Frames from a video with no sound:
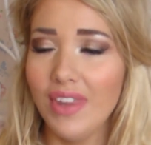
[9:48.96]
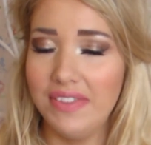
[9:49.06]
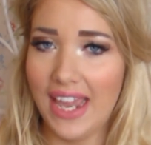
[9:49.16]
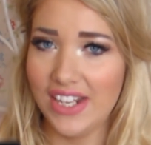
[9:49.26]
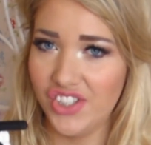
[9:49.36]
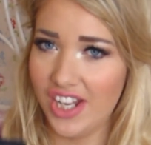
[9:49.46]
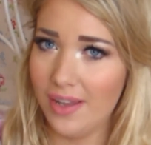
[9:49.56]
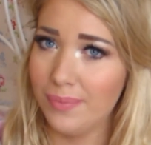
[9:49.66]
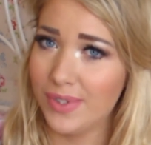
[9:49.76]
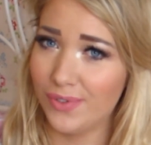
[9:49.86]
the
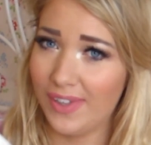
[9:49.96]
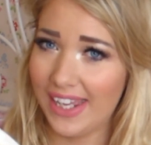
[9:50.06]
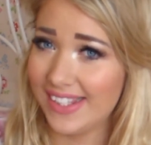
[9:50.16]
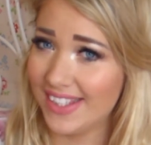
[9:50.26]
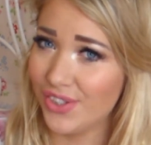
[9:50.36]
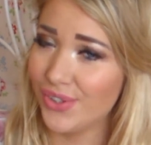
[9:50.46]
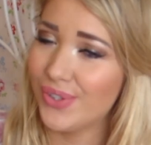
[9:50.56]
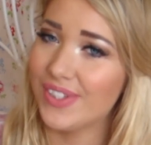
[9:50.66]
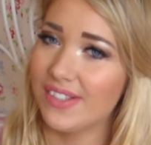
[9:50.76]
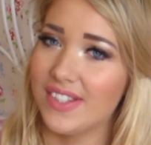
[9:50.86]
H&M sort of lacy
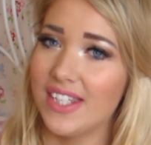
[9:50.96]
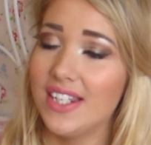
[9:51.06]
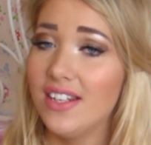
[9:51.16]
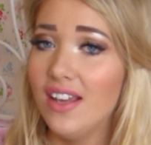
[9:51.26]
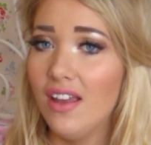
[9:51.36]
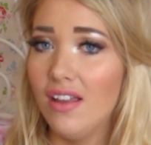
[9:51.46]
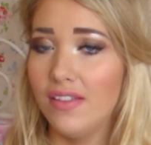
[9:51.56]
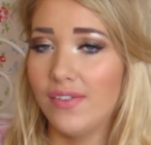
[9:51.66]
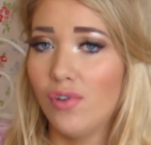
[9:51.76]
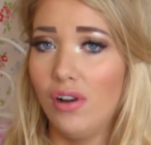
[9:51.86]
shorts I've seen.
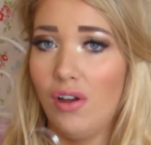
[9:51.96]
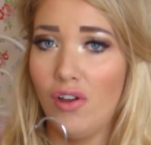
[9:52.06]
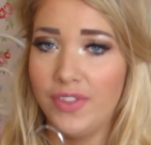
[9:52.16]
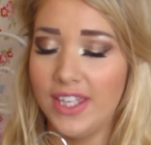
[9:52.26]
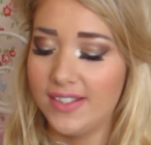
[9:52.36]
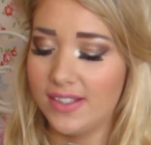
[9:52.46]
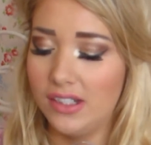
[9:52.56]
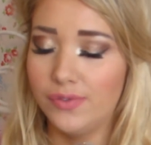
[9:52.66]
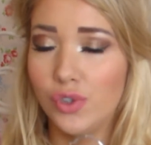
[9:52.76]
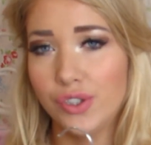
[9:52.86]
They've got a lot of these
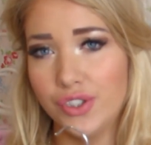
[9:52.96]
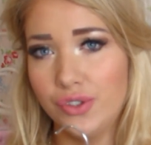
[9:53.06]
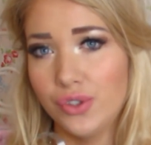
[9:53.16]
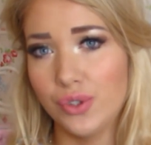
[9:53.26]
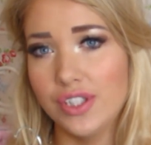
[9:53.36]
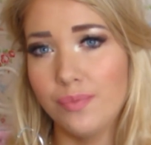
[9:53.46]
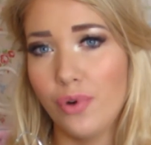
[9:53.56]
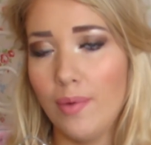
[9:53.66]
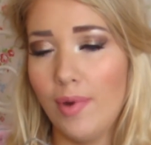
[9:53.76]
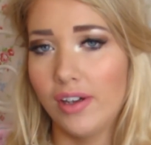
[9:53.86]
kind of cotton shorts in
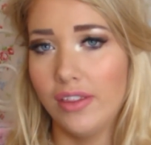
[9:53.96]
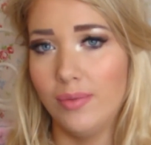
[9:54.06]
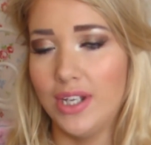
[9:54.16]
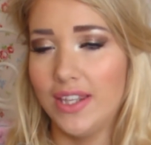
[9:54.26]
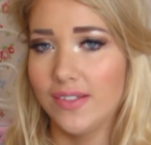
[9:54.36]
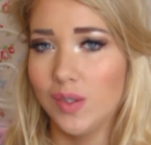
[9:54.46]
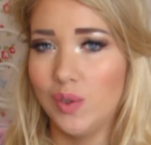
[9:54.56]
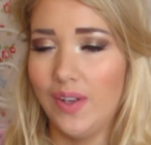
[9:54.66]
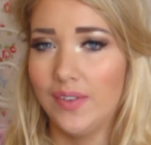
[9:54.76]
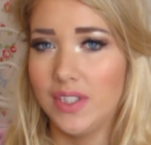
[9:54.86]
Primark at the minute. They sort
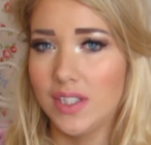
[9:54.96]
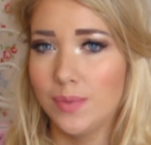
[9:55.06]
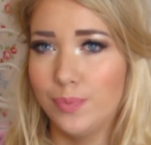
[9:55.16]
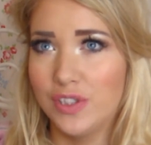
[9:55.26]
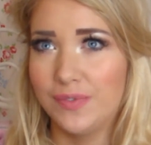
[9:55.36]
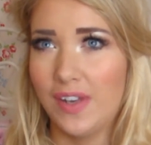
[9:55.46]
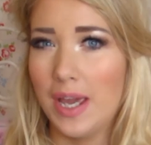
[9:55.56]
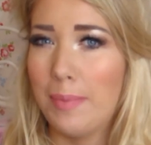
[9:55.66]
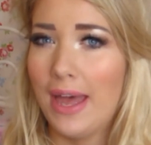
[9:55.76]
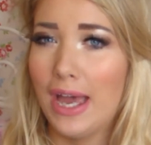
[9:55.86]
of have this
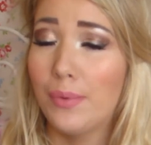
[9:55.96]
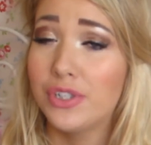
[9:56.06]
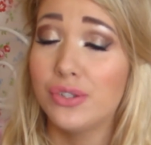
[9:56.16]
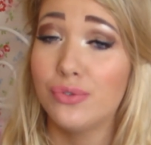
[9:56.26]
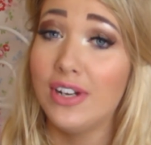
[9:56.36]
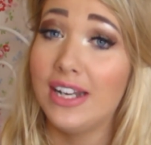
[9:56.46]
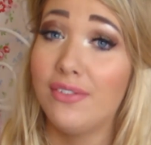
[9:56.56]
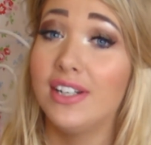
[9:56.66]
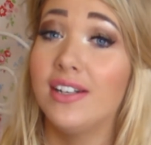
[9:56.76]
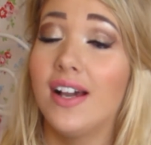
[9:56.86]
butterfly pair, which is really,
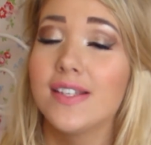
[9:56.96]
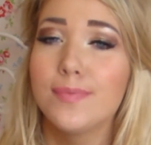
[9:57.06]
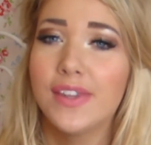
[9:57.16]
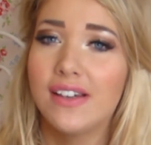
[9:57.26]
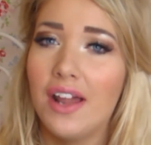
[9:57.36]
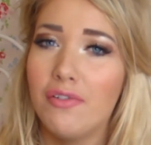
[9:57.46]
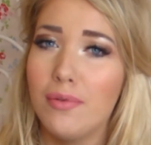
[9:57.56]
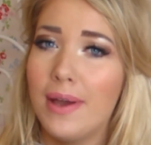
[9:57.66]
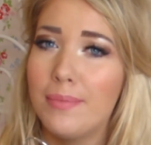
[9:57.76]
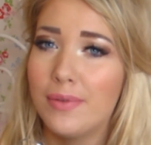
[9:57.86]
really nice, but they kind of
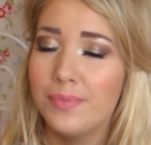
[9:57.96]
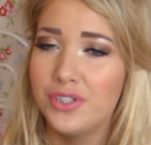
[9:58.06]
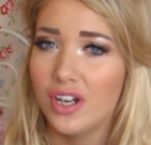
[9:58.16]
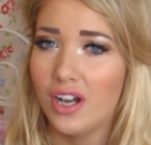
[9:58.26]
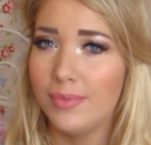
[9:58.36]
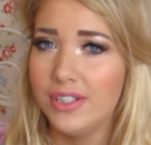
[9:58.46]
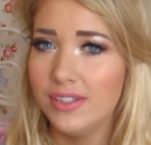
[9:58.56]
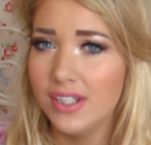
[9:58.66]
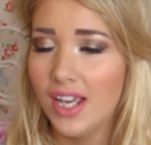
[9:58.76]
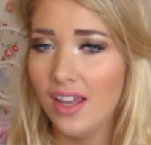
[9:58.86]
remind me of
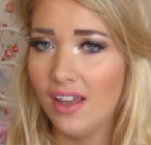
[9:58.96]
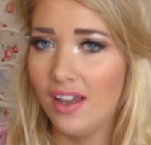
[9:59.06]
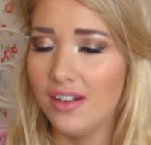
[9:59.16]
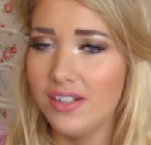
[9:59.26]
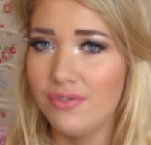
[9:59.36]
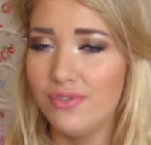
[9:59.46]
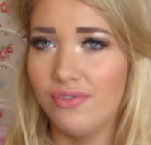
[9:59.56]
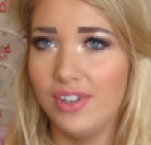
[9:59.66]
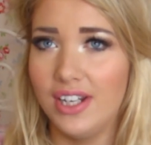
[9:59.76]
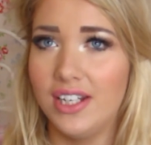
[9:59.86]
pyjamas. I don't
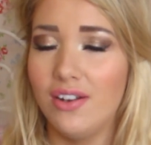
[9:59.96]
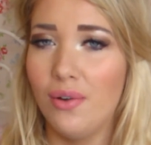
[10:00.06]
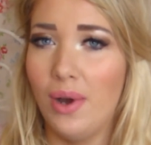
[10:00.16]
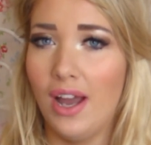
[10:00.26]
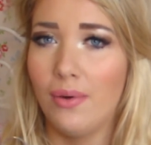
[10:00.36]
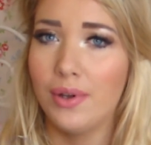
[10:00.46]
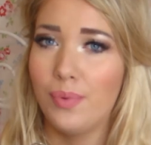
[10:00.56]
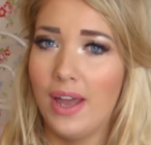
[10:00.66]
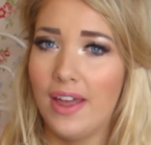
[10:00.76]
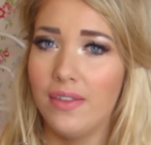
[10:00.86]
really know how
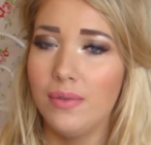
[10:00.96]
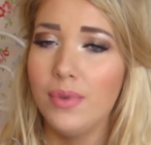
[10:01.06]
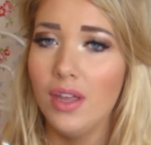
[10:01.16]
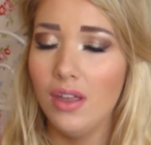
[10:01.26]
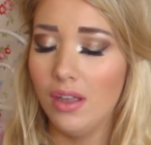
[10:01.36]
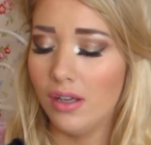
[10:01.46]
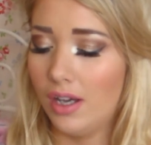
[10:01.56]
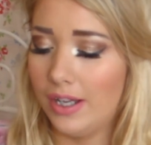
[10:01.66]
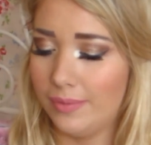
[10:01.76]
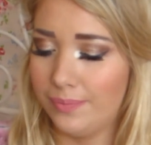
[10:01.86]
wear them.
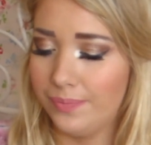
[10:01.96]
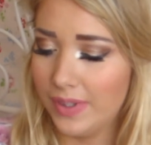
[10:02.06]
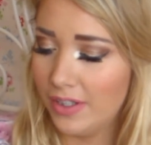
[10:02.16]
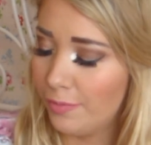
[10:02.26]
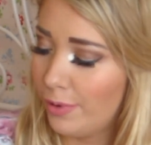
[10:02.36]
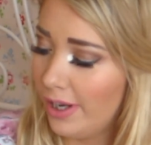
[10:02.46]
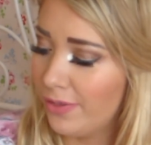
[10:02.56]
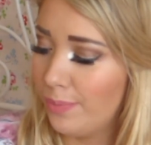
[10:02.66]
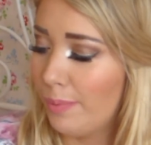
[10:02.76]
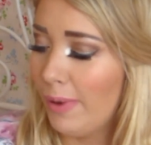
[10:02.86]
But
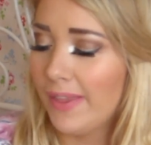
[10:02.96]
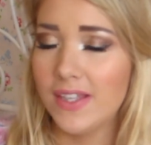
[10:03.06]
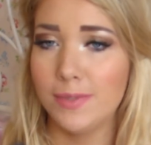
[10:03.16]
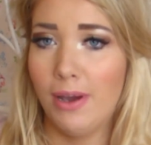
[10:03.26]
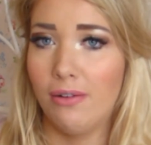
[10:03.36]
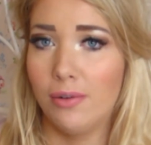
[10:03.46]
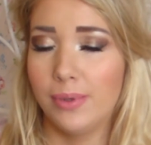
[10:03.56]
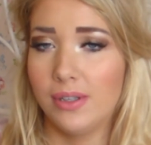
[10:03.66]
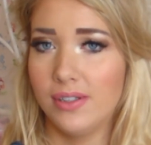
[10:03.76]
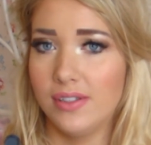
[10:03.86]
I've picked this pair up
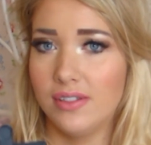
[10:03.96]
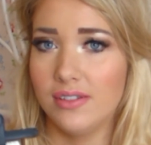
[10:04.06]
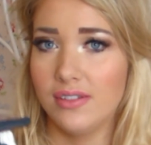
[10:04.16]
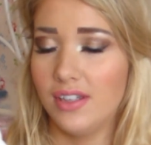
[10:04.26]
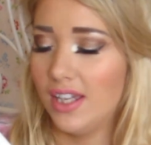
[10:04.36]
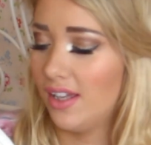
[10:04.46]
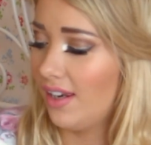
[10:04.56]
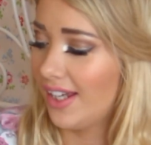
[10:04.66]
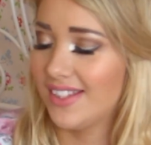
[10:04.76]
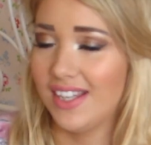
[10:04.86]
because,
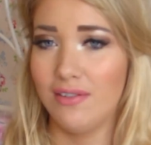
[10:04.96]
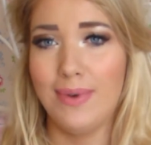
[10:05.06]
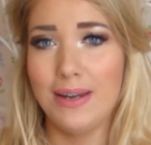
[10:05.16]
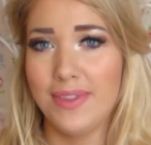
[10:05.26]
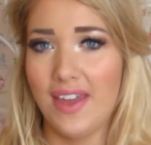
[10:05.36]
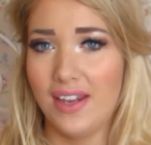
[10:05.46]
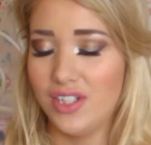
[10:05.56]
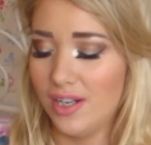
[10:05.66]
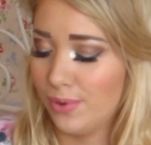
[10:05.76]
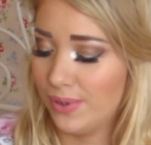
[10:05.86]
like I say, it reminded me of the
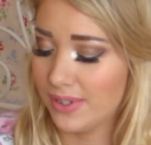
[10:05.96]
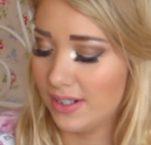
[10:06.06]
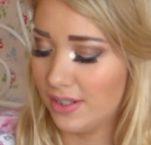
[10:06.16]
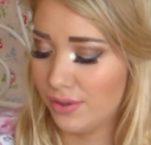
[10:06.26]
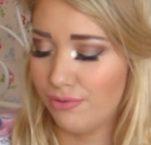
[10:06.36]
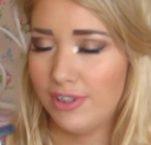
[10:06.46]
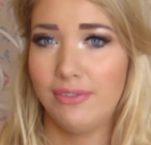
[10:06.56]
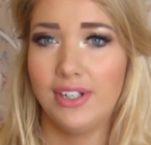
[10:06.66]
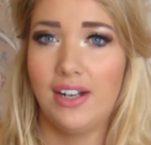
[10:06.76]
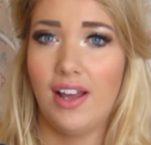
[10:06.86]
H&M ones, and I just really,
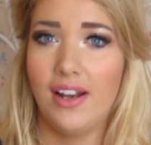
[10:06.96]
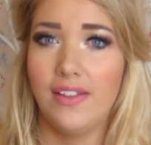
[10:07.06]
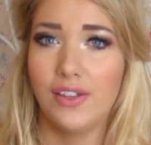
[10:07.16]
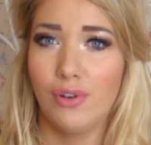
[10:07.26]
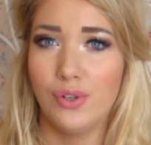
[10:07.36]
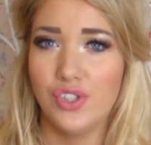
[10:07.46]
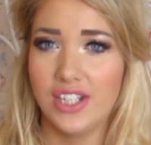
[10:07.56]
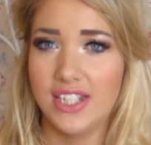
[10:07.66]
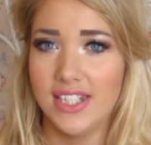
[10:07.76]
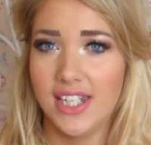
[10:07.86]
really like the crochet
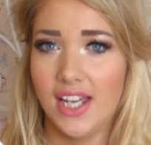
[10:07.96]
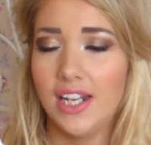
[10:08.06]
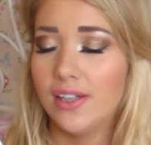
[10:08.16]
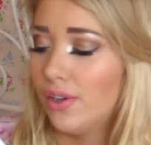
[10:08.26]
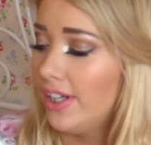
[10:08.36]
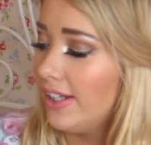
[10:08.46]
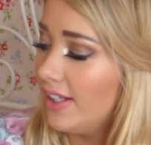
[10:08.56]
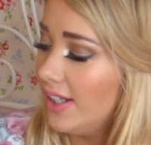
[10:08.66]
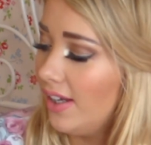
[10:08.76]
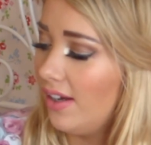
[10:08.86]
detailing on it.
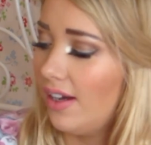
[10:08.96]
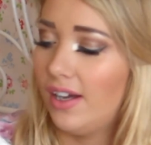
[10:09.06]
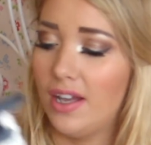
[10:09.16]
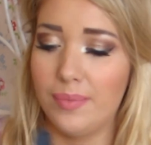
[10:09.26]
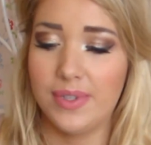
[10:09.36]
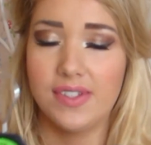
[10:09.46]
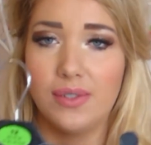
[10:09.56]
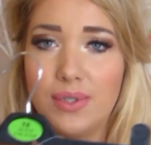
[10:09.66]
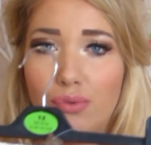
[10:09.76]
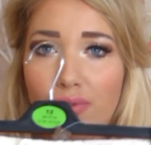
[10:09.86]
So
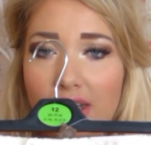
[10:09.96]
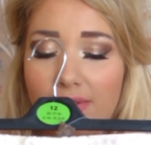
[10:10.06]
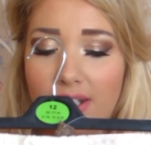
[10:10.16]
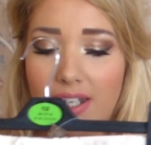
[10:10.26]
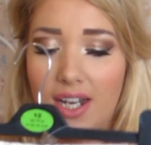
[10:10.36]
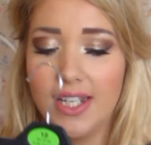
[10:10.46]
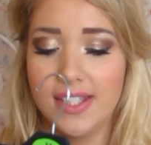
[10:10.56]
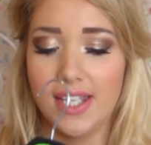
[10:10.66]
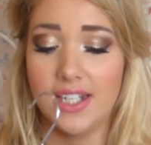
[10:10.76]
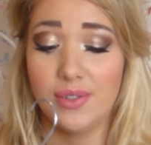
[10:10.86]
it's really, really
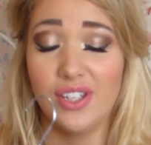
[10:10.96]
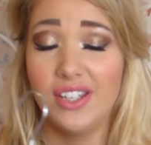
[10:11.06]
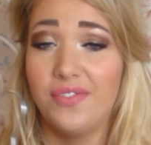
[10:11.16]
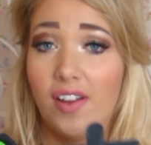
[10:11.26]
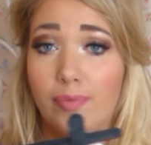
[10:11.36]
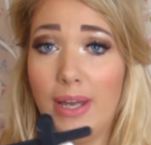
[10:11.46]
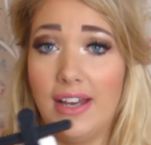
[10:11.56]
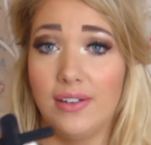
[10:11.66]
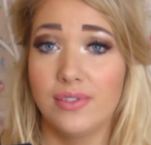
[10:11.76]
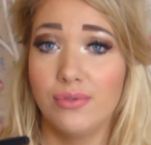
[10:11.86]
nice, and it was only
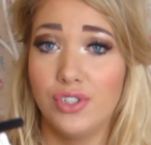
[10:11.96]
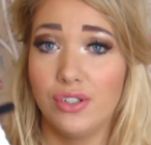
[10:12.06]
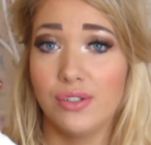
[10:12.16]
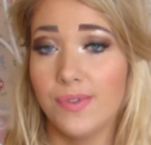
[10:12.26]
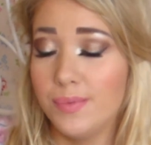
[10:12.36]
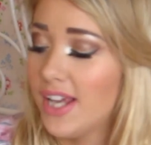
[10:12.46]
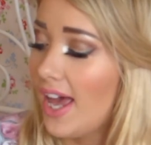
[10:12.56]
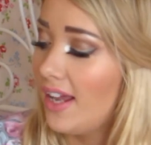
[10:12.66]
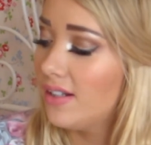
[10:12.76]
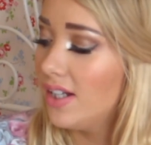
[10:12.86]
£5 reduced from
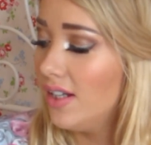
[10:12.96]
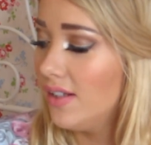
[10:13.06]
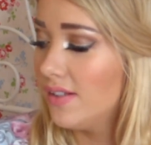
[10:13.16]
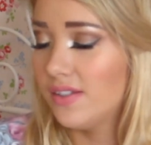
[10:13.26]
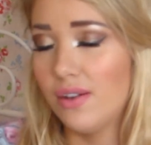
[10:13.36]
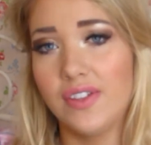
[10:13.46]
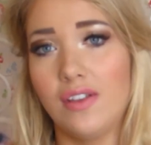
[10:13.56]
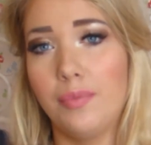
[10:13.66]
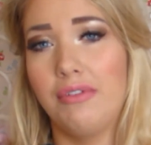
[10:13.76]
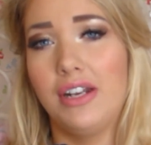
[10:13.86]
10. So I think
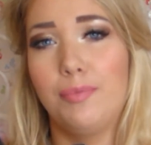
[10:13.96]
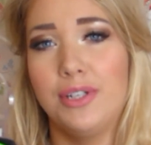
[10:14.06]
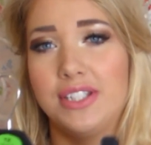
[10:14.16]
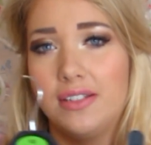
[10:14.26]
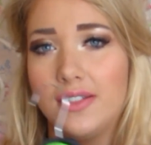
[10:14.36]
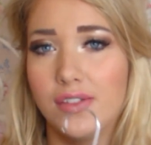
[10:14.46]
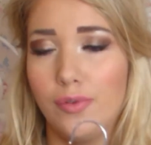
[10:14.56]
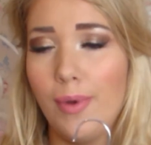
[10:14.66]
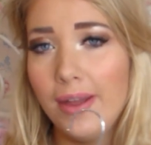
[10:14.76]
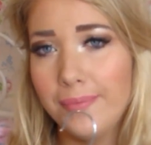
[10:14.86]
that'll be really pretty in the summer.